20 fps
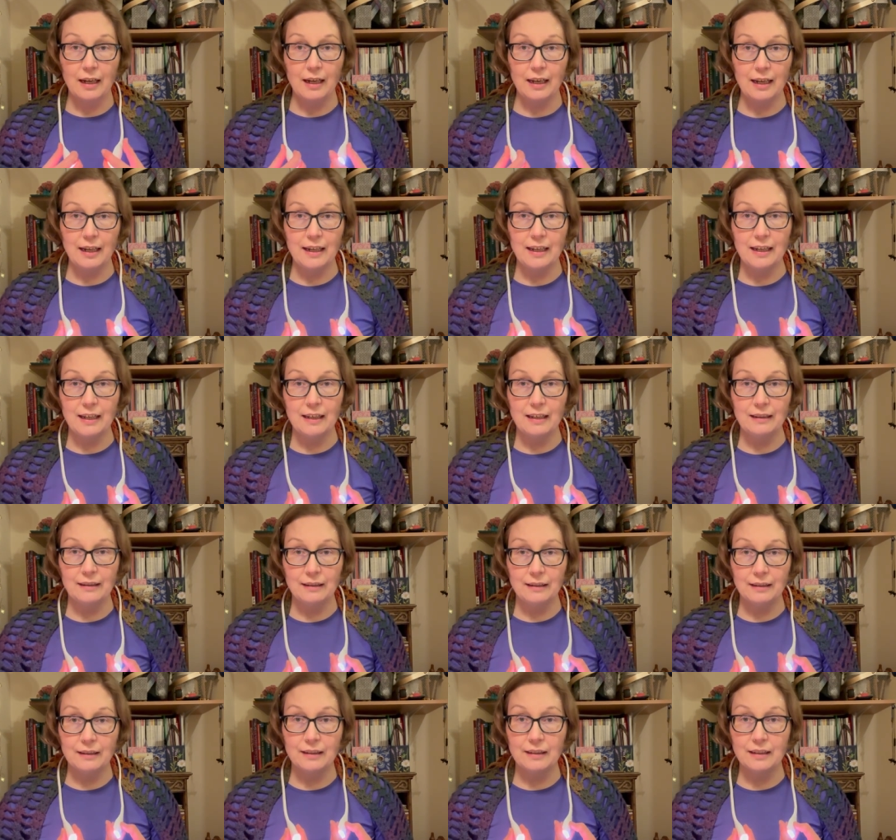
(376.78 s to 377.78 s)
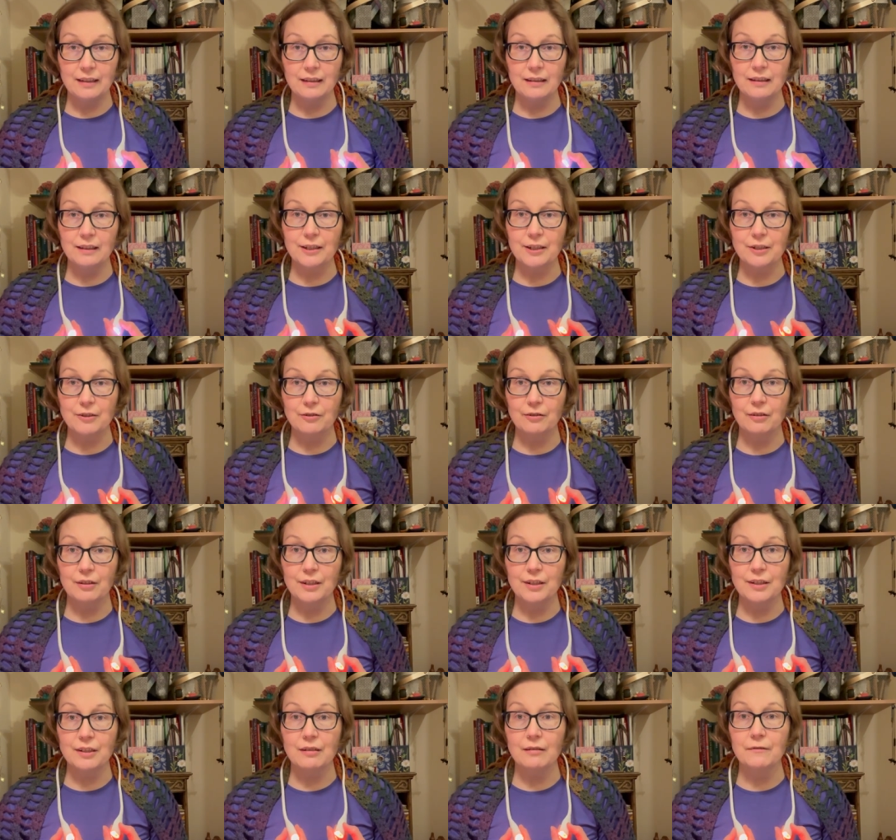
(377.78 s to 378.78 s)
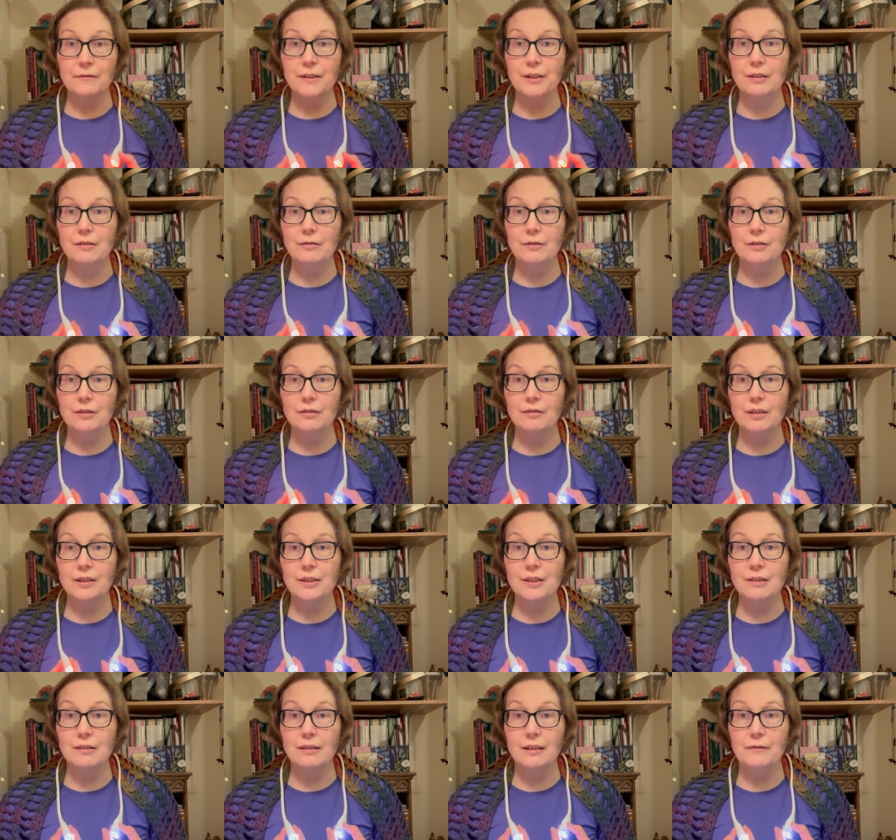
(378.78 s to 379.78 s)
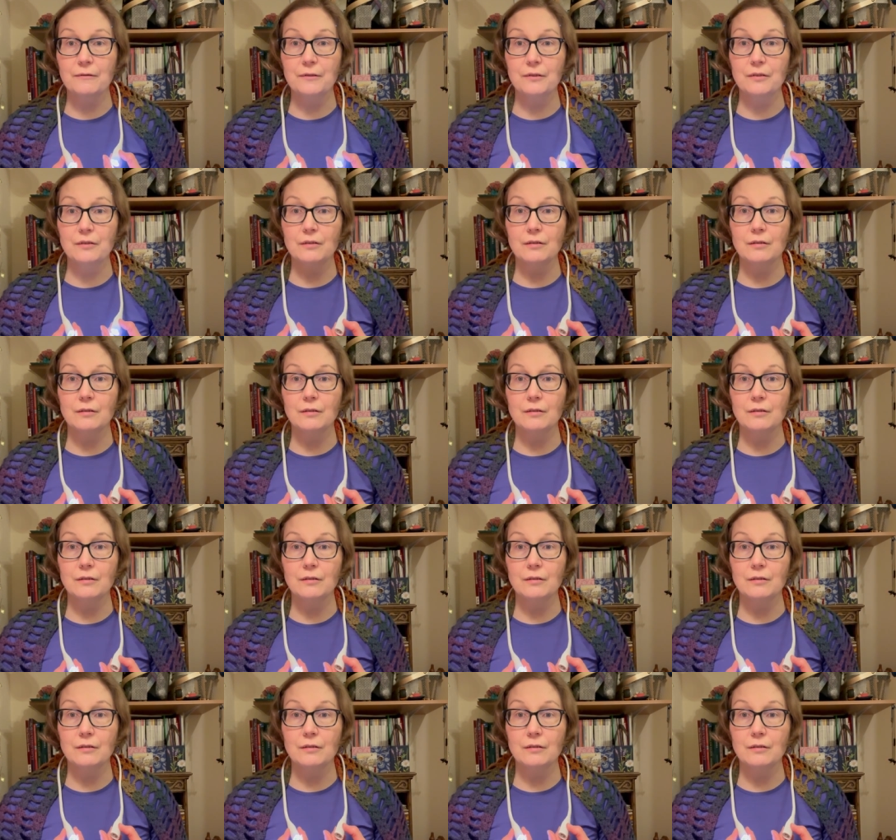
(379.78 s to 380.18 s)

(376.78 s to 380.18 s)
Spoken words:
and let's turn this off so you guys don't have to